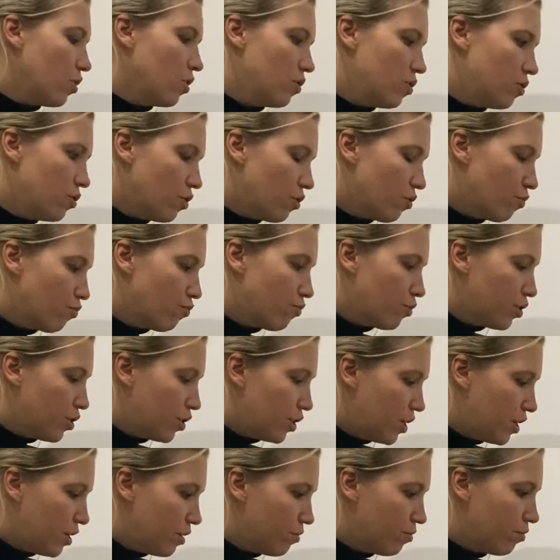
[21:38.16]
They're
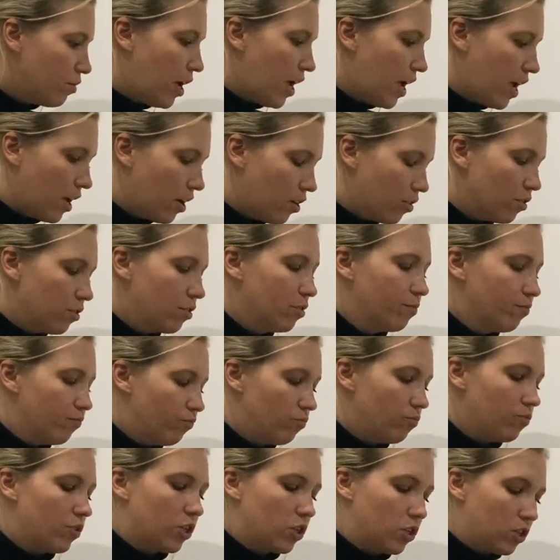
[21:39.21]
really like,
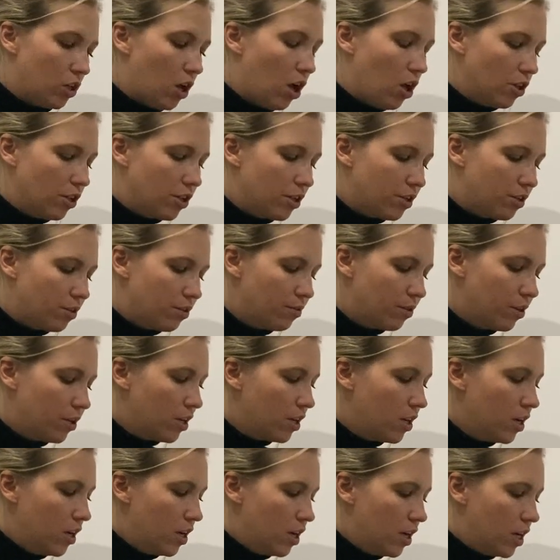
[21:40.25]
they're solid.
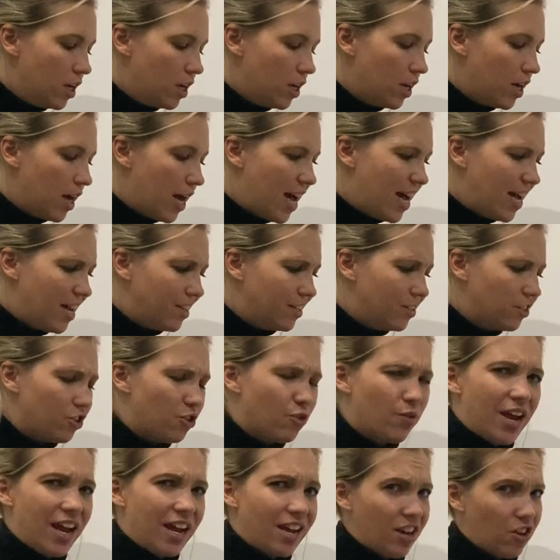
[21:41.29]
And
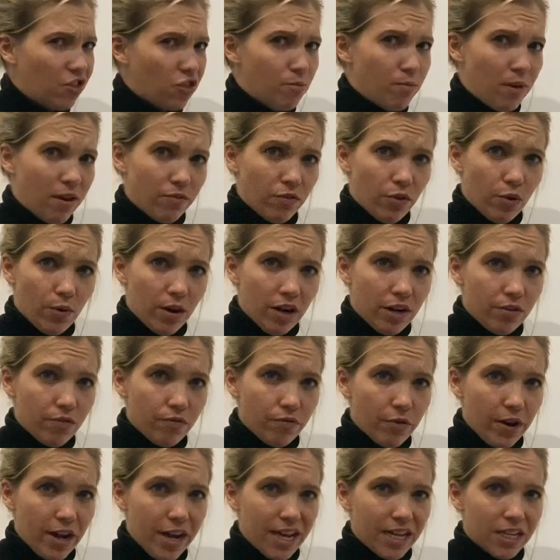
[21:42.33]
you can't get them everywhere in
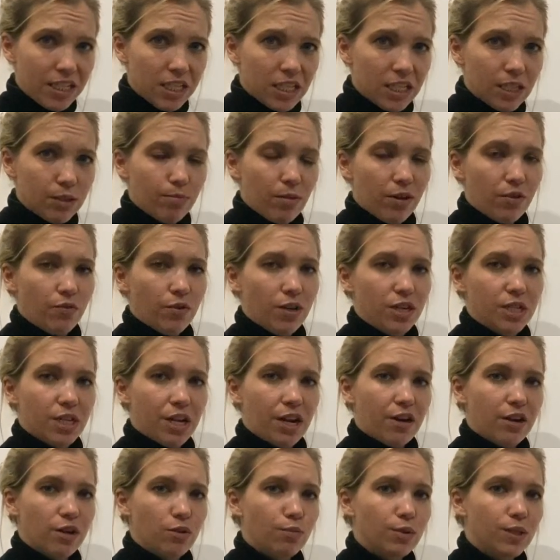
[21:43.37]
France. My friend
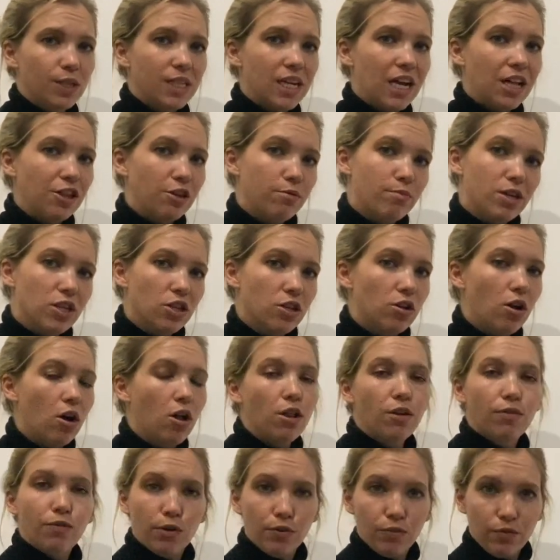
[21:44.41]
Erin was telling me that
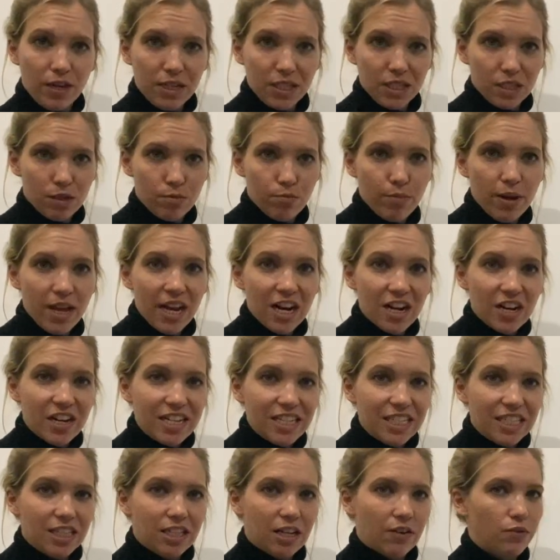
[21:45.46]
all of her friends in
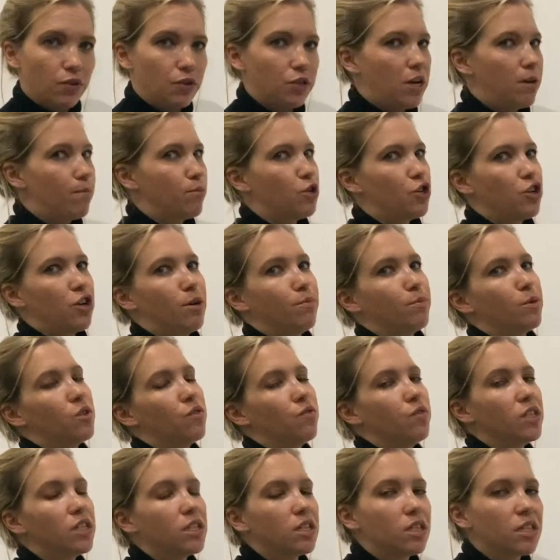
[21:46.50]
Paris, every time she comes to
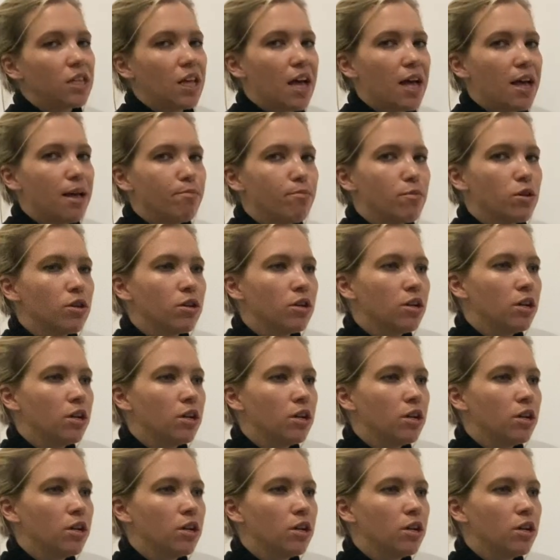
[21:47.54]
visit them,